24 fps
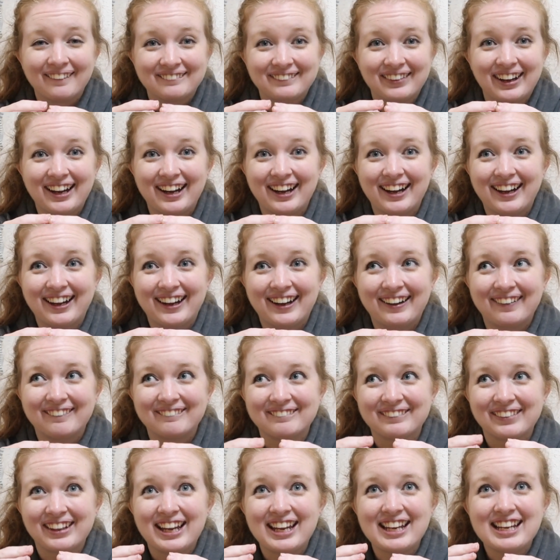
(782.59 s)
But
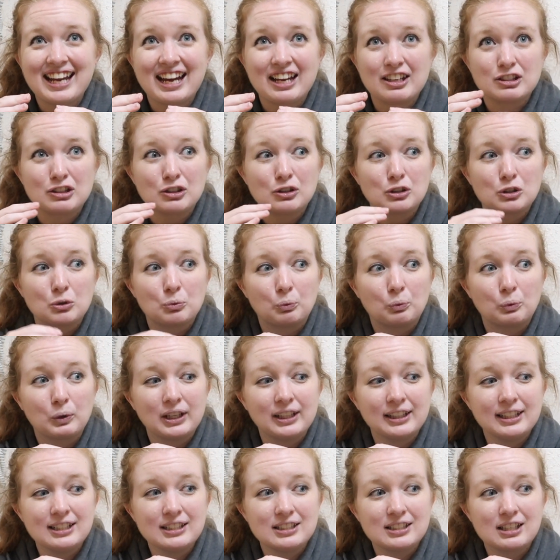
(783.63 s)
yeah, so it's
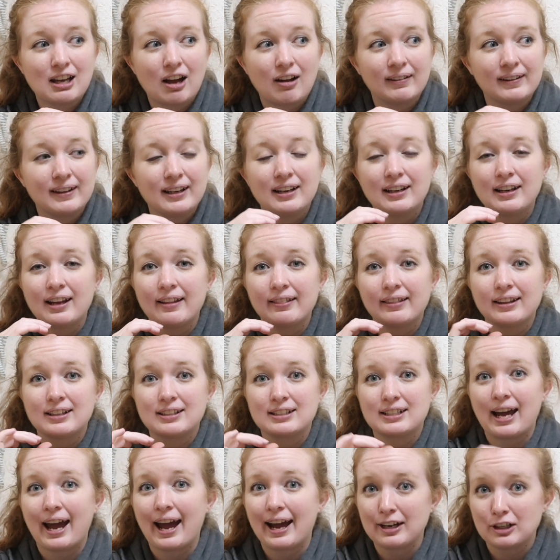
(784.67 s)
really solid. The
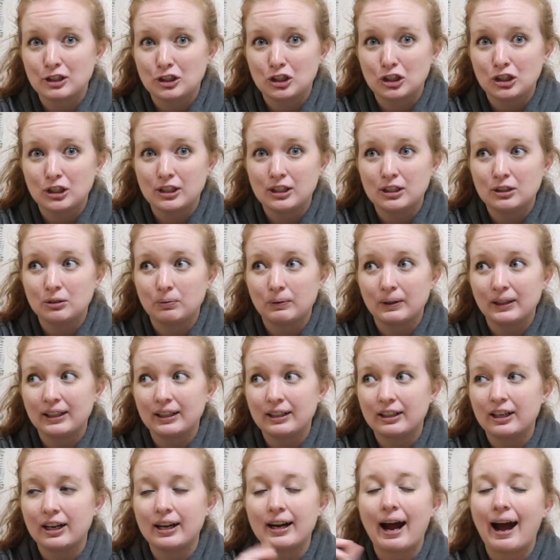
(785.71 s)
texture is
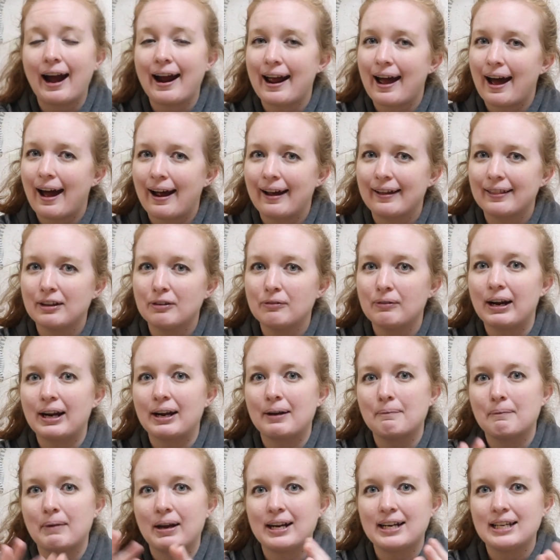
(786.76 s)
really good. I highly
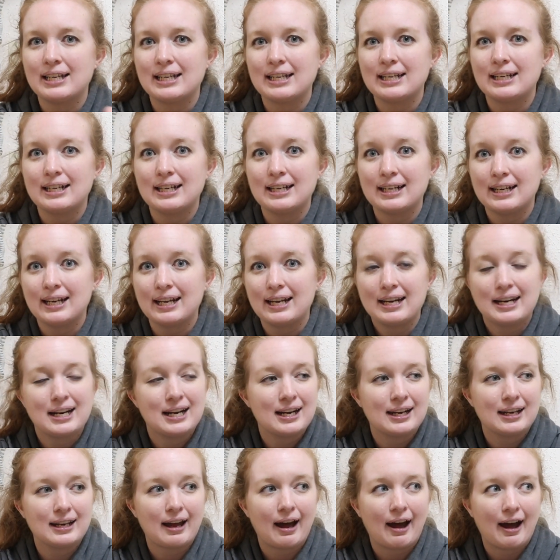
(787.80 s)
recommend heating it
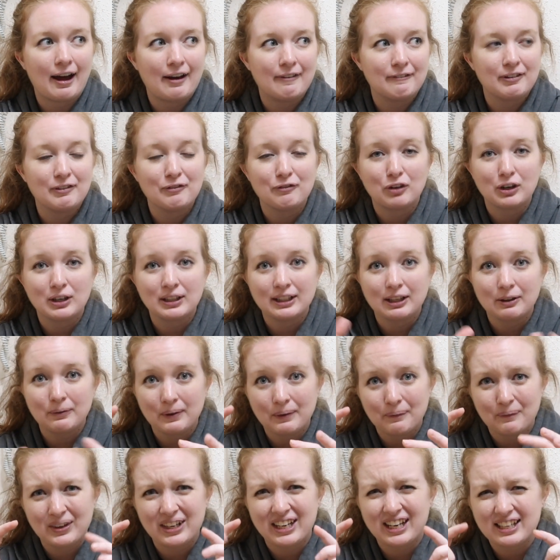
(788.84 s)
in the oven for a little
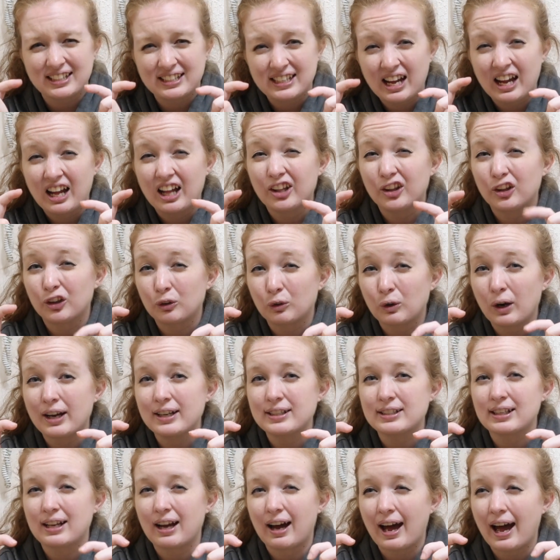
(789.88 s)
bit because the
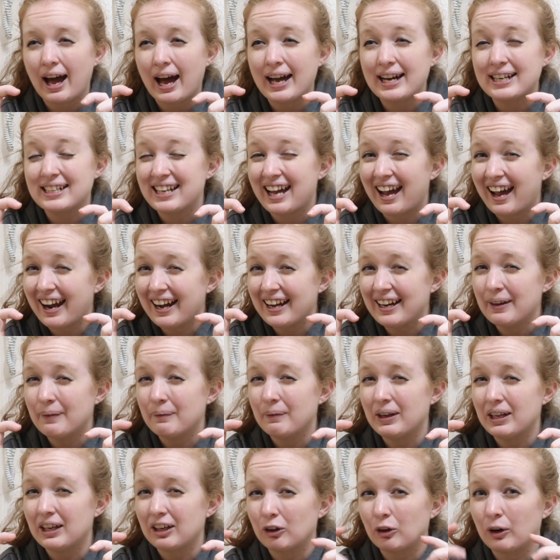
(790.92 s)
crust got a tiny
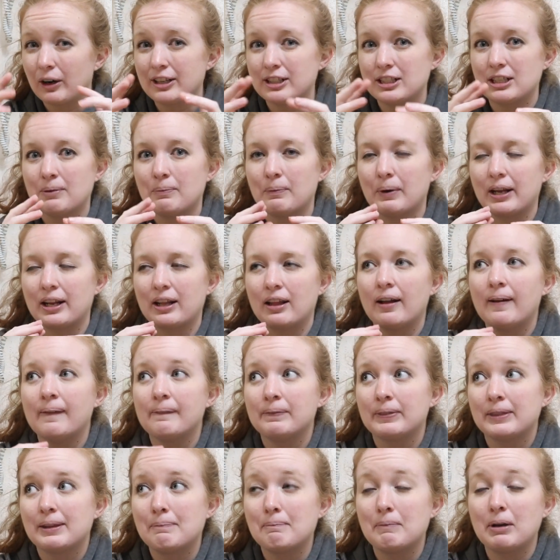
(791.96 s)
bit crunchy, but
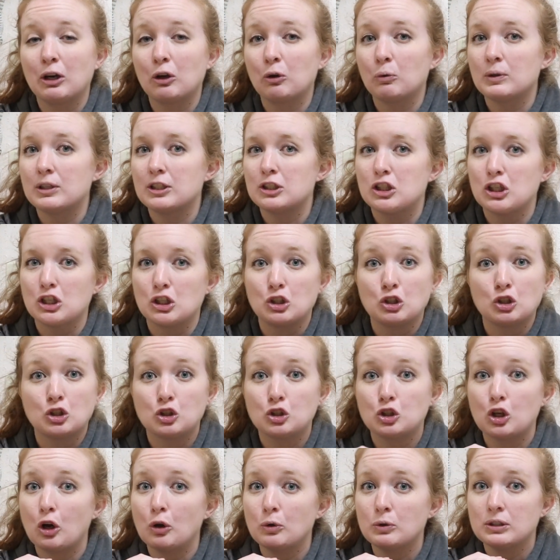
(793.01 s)
the middle was
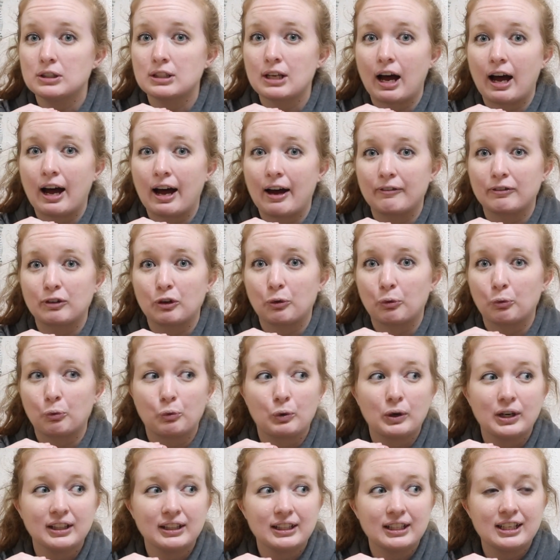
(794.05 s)
just so soft,
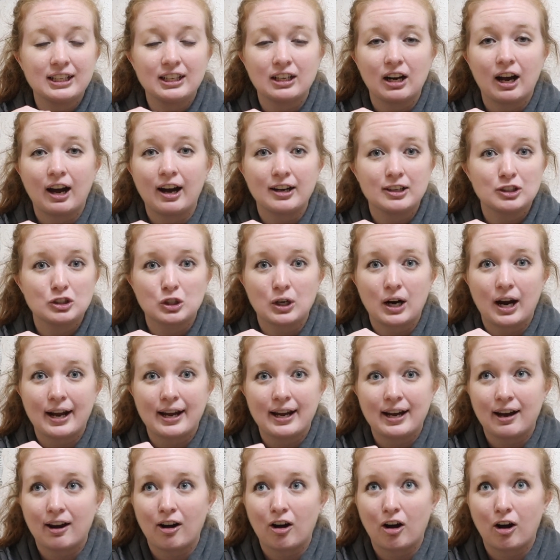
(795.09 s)
really not
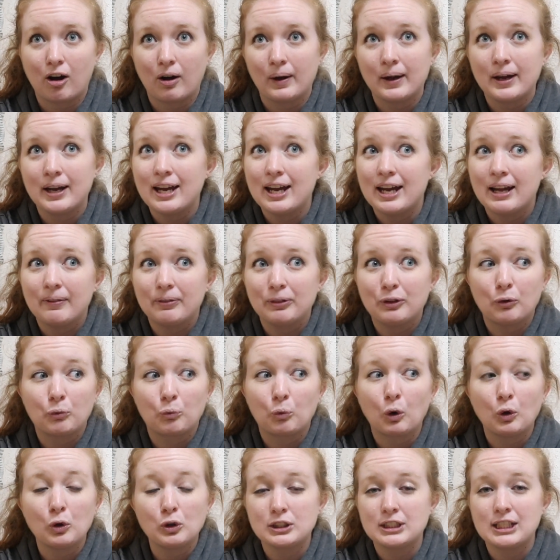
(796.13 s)
dry at all. The
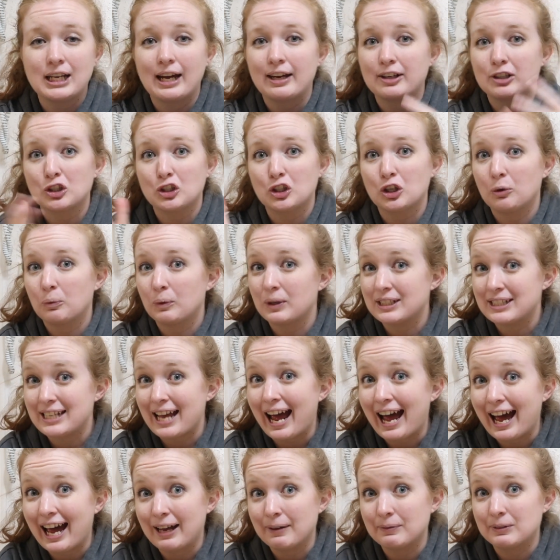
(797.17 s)
roll texture was
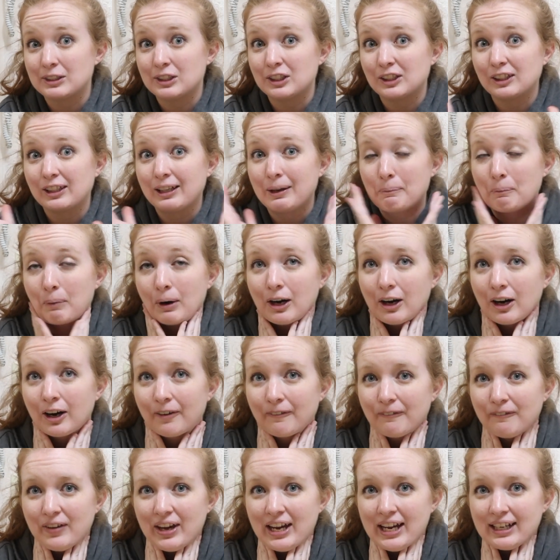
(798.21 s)
absolutely
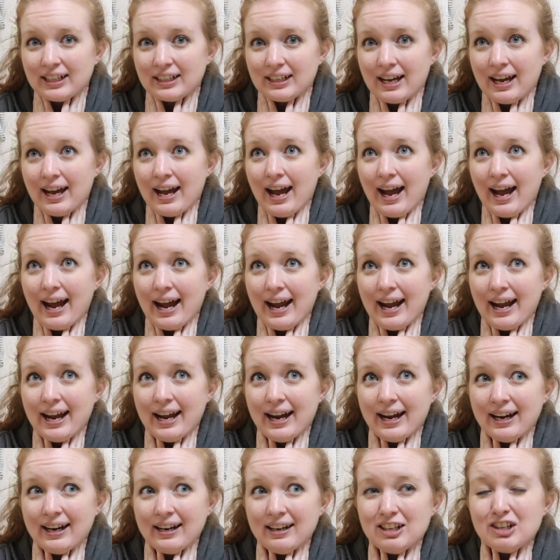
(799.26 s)
perfect.
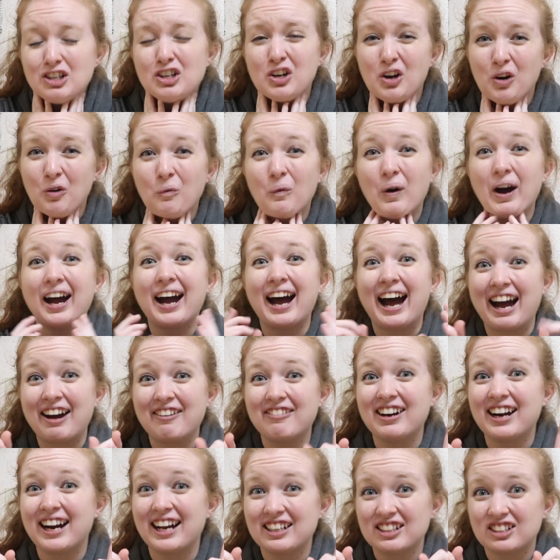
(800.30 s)
And you know what? I
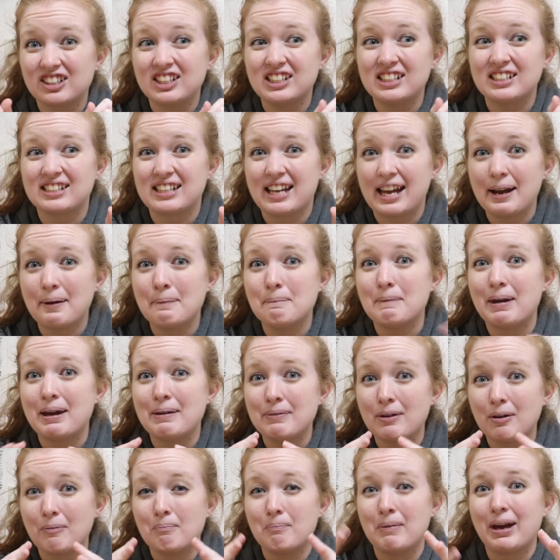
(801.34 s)
would actually say
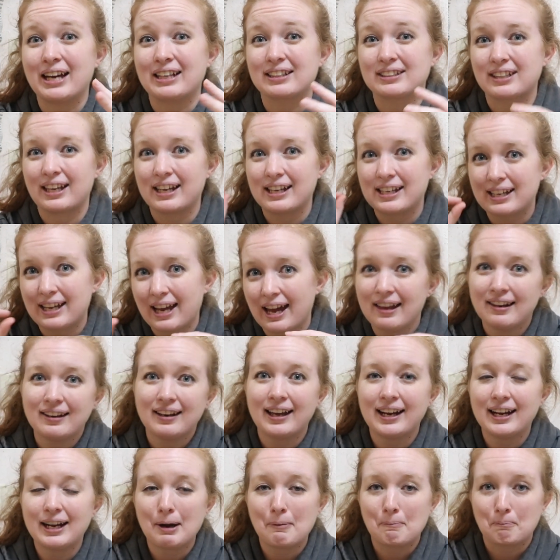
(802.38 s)
maybe mix. Like, get
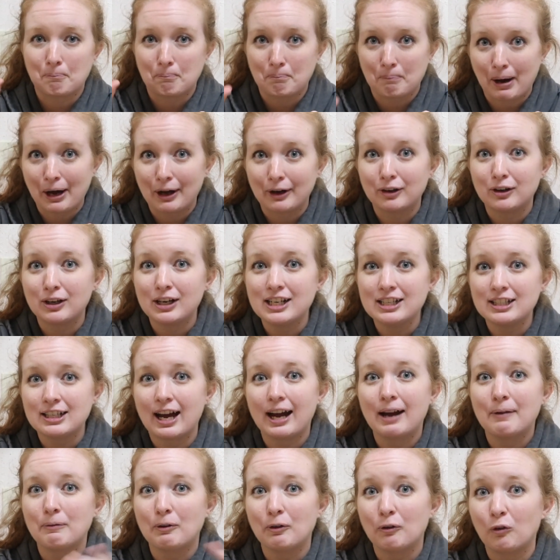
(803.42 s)
like a buttery
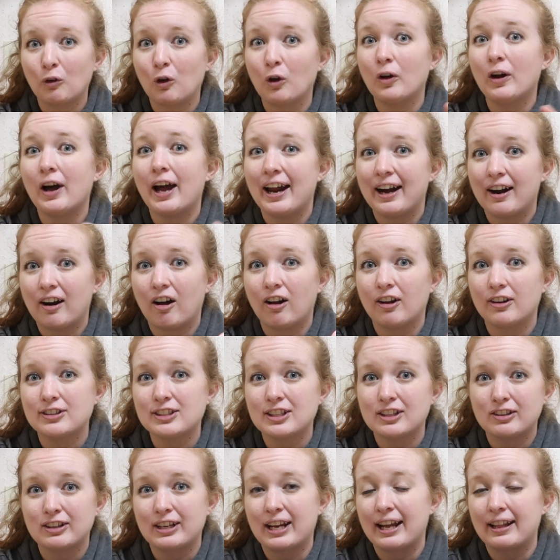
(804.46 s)
type of roll and
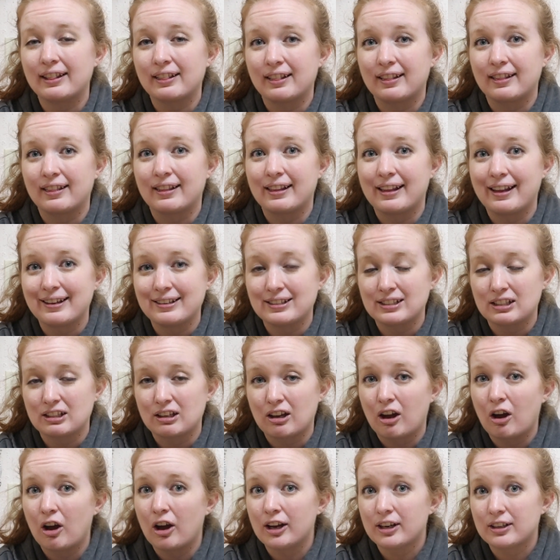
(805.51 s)
also get this
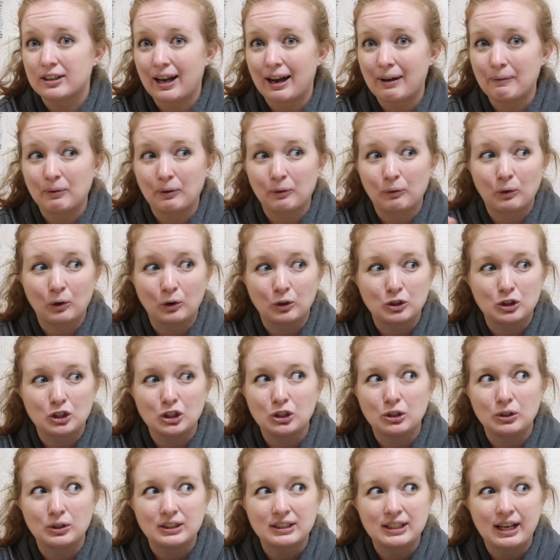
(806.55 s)
type of roll
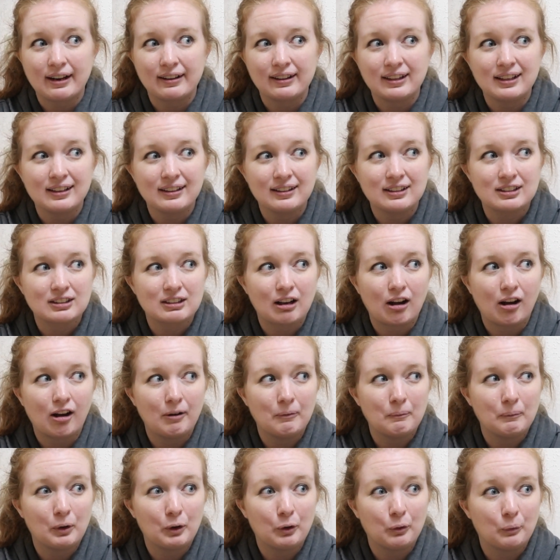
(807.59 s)
too, because I think this
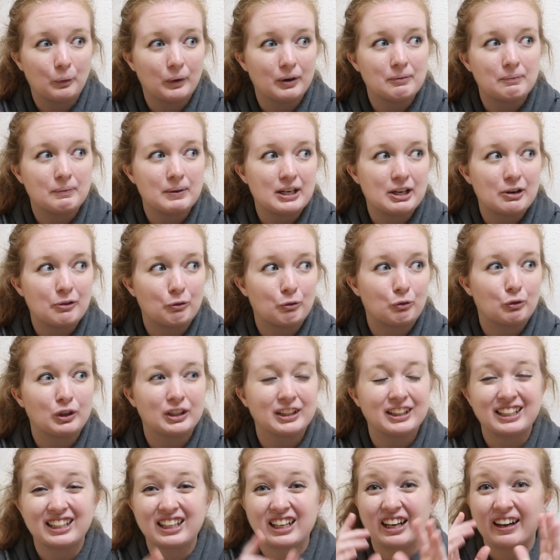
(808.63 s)
combo would be
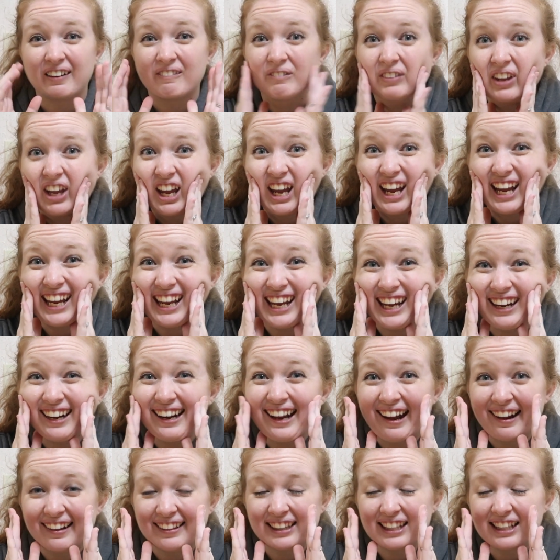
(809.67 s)
really good. And
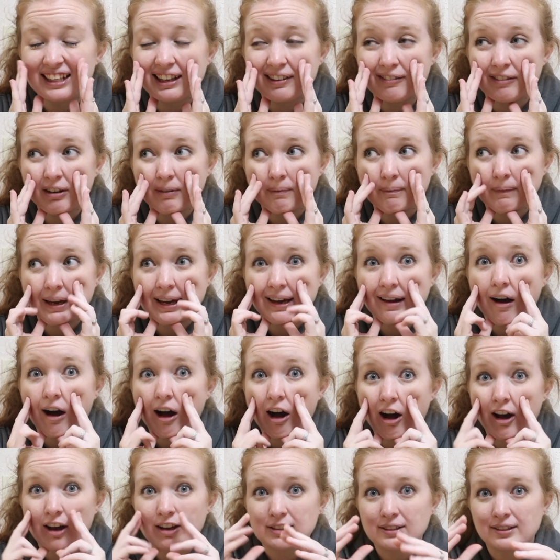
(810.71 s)
I think it would make
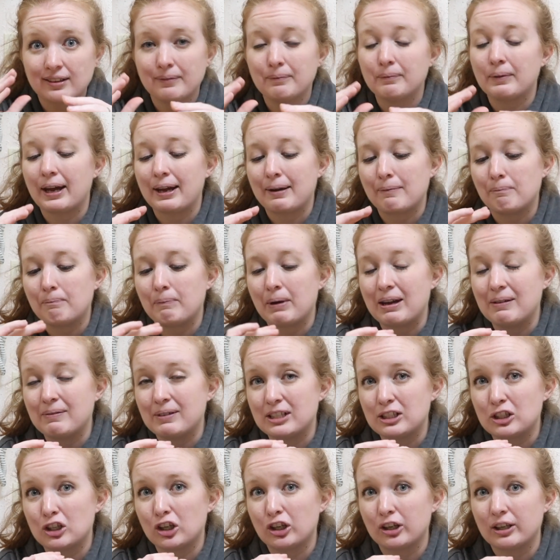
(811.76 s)
awesome like
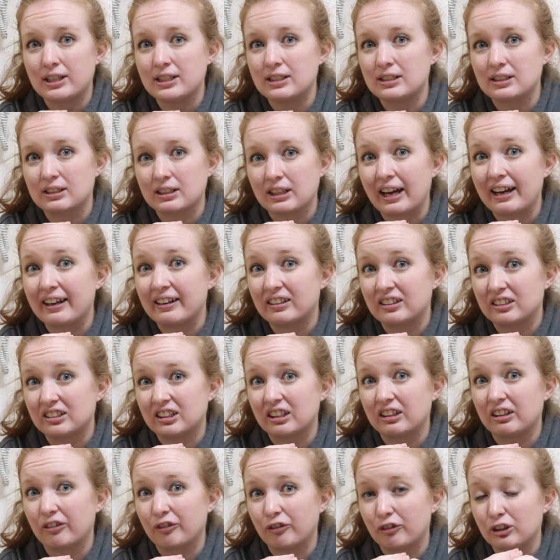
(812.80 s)
baby turkey sliders
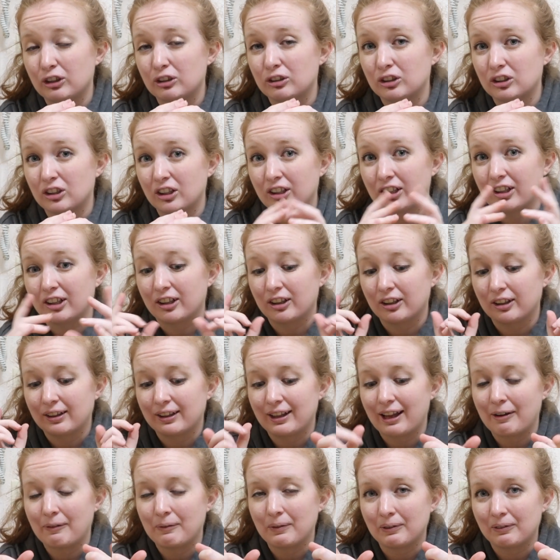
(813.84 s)
in the future.
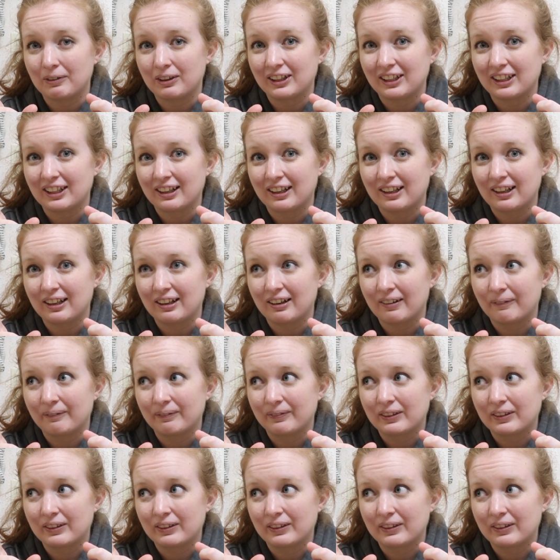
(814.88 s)
That would be really good.